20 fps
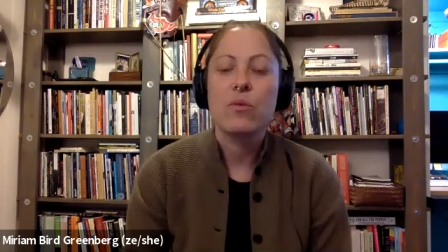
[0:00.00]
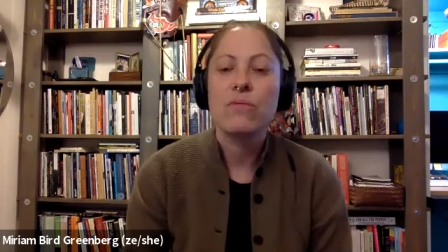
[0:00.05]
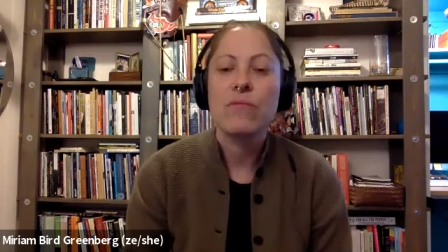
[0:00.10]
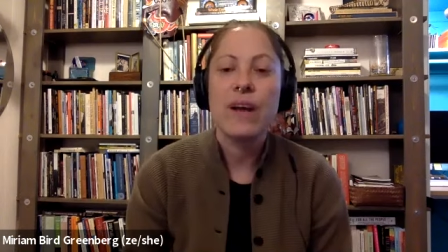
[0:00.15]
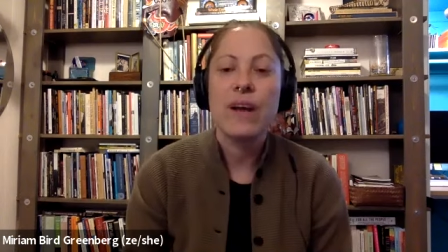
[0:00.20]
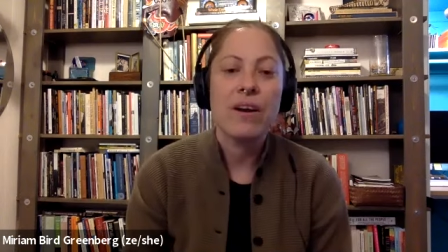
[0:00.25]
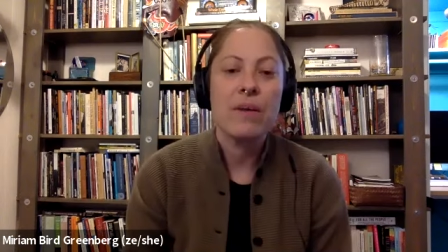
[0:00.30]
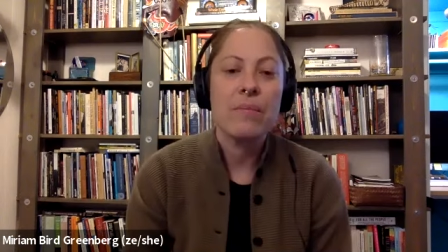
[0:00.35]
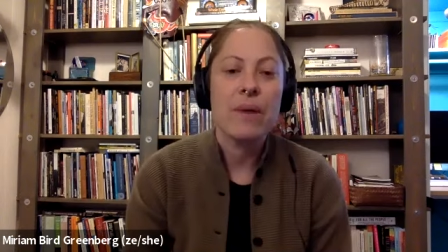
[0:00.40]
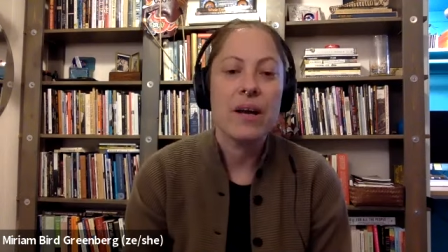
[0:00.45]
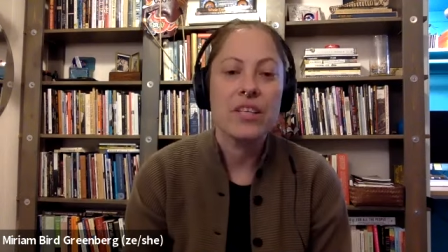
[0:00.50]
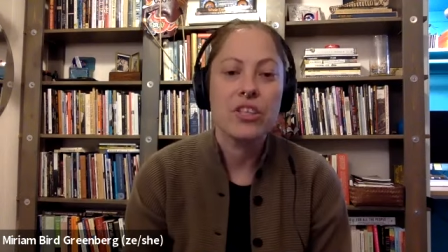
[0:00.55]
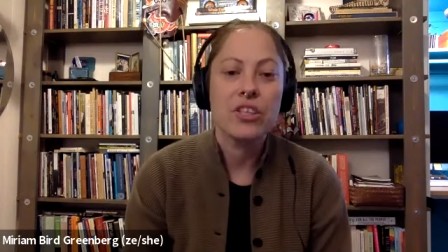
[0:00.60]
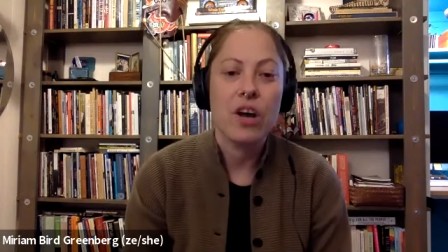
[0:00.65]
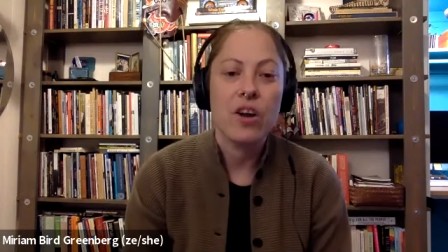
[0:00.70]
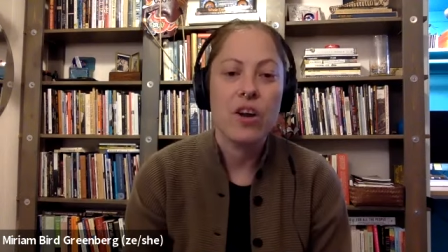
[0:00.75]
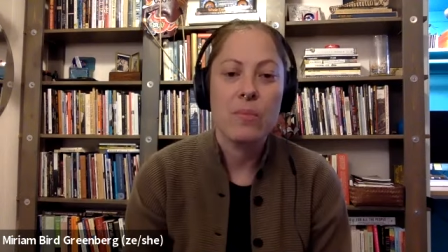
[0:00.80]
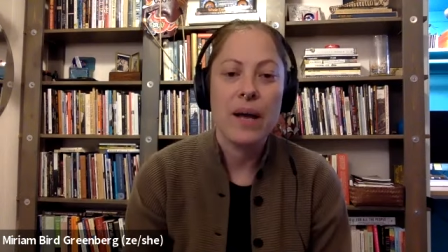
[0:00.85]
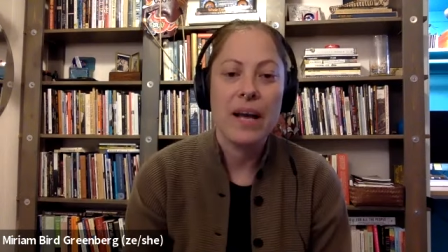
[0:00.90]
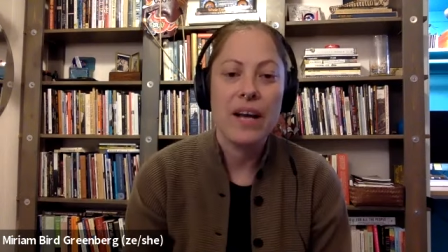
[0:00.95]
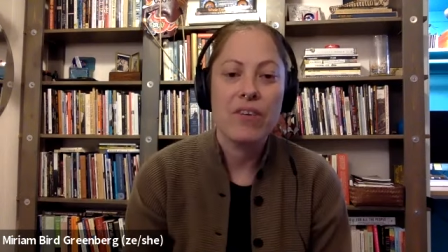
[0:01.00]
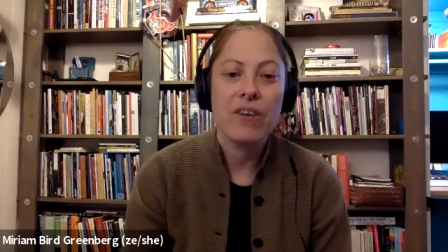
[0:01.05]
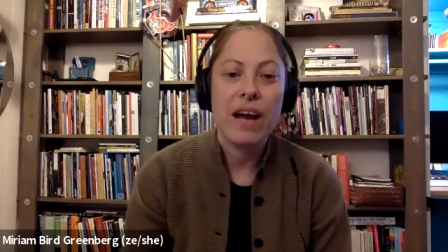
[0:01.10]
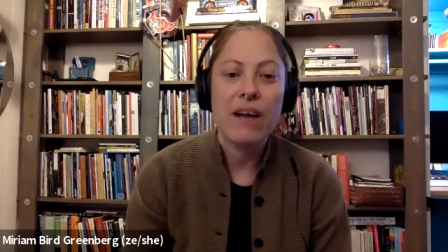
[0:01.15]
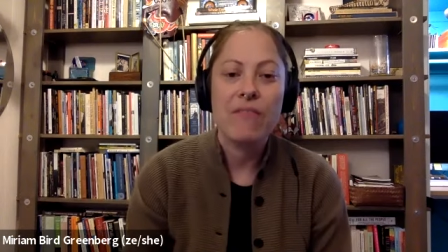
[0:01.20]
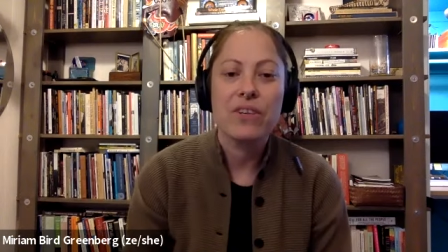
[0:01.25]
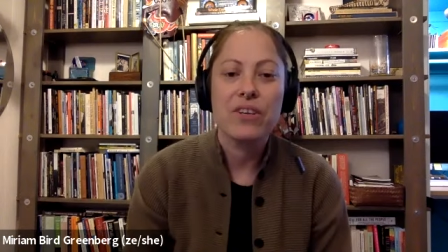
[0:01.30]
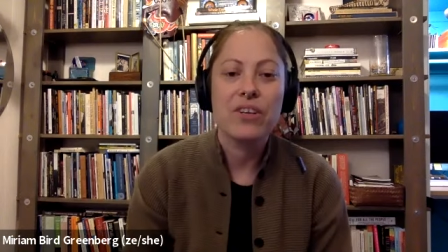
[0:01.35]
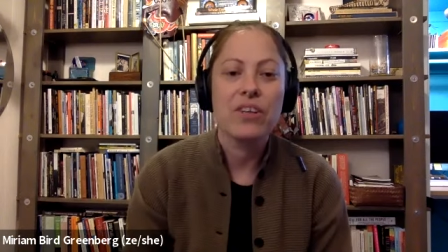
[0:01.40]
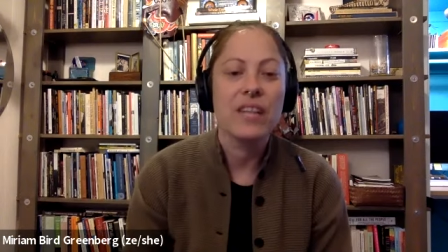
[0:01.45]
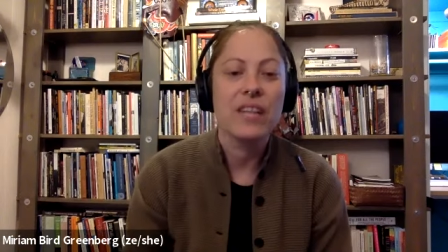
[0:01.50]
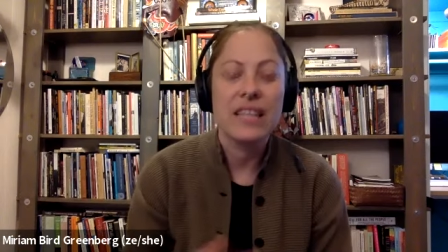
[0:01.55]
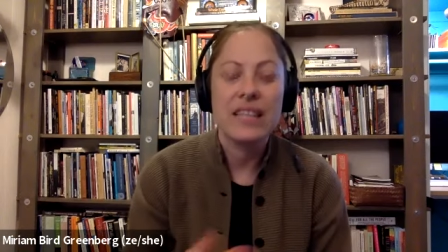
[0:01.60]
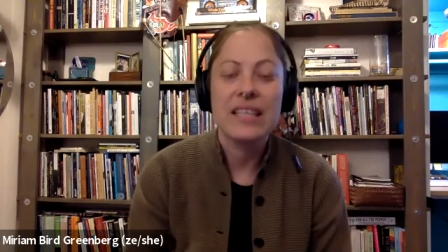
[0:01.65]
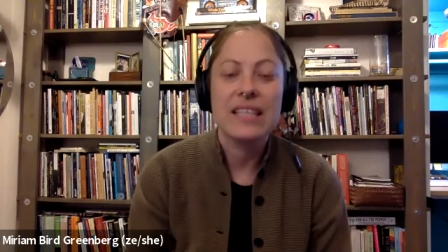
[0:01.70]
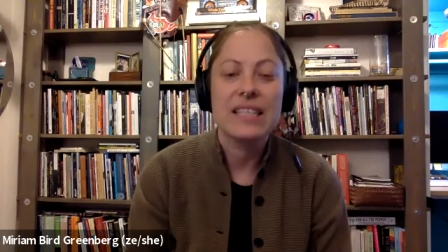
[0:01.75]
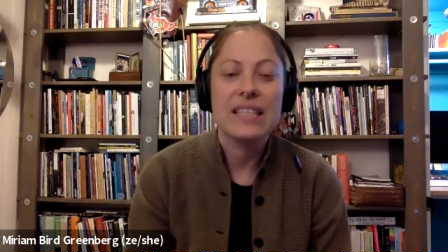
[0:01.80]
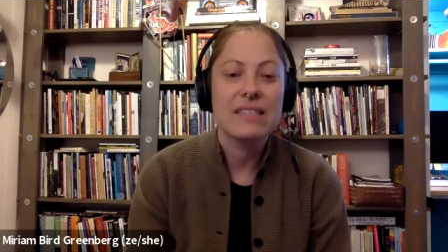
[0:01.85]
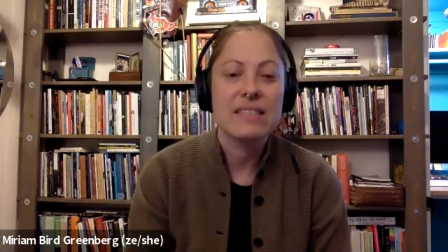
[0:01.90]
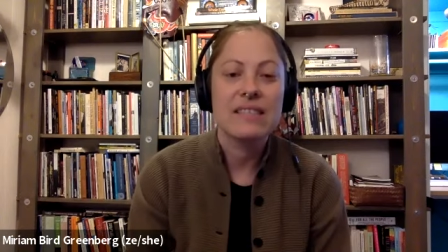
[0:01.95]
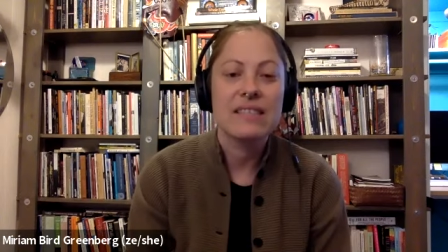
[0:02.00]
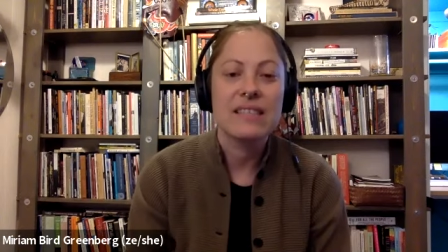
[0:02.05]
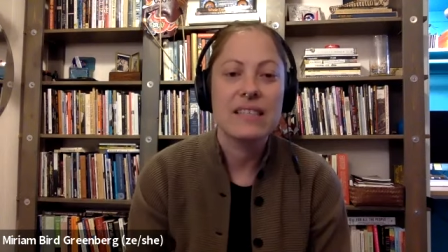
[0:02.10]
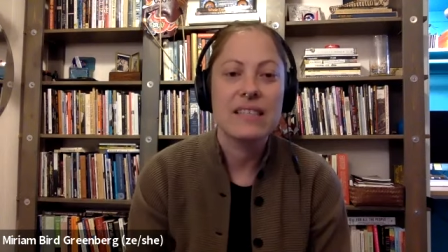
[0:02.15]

were very much autobiographical in this